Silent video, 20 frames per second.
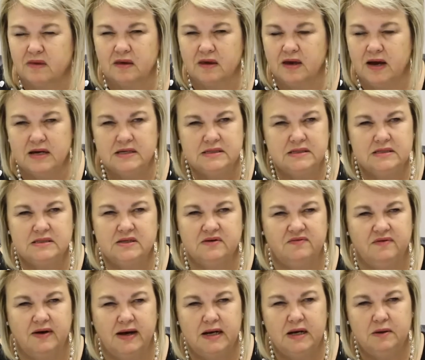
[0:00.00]
cases
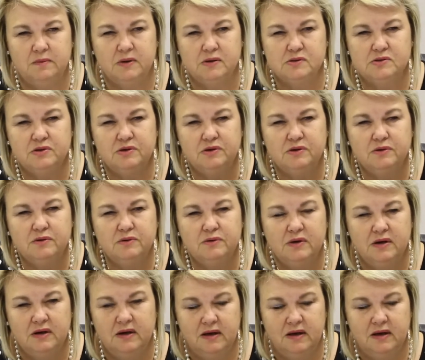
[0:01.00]
available to you